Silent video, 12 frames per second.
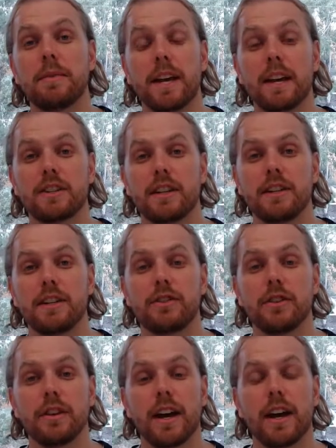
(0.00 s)
PhD
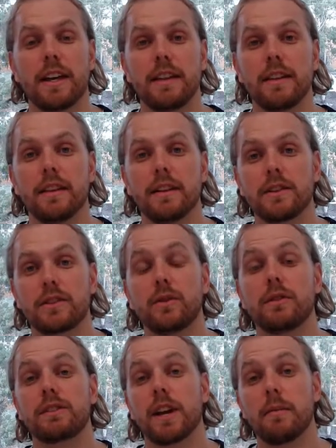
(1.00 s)
student in the
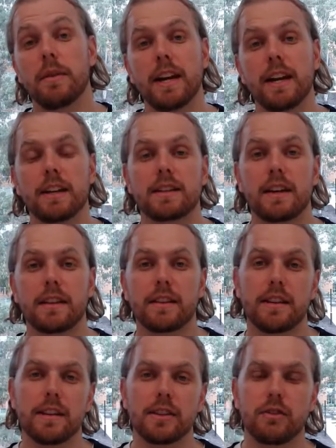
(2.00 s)
School of Cybernetics at
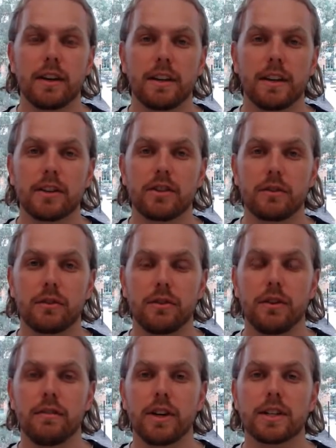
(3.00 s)
the Australian National
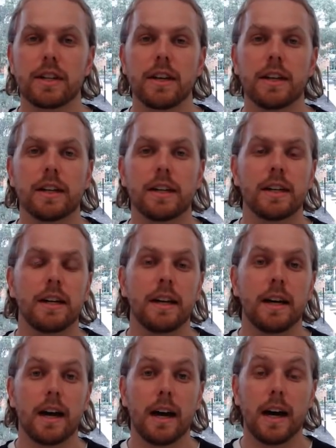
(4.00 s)
University.
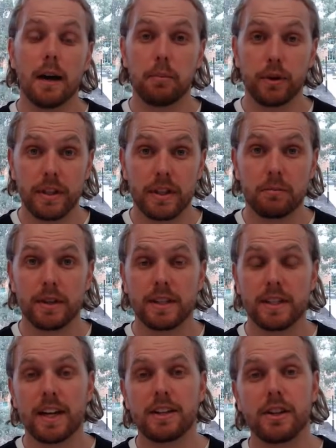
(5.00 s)
I put this
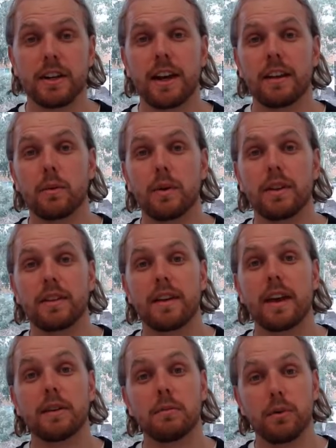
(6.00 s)
presentation together with
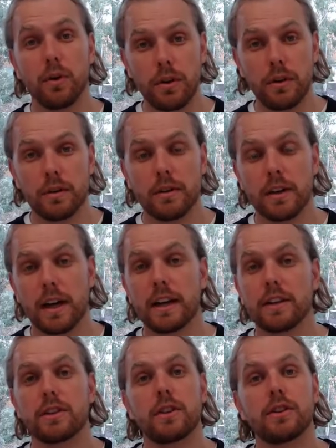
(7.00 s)
Ellen Broad,
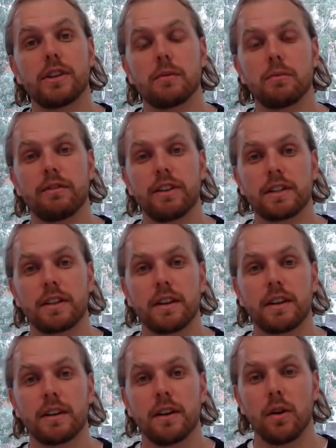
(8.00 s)
an associate
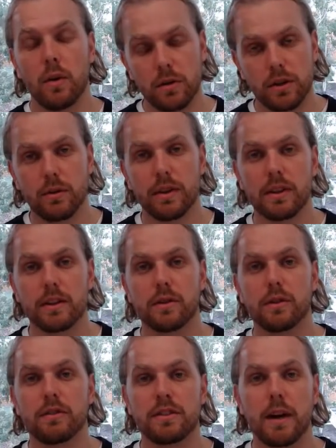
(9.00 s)
professor also in the
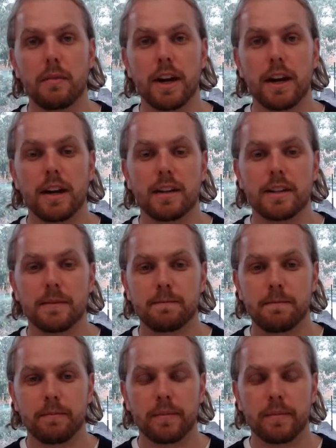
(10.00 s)
School of Cybernetics.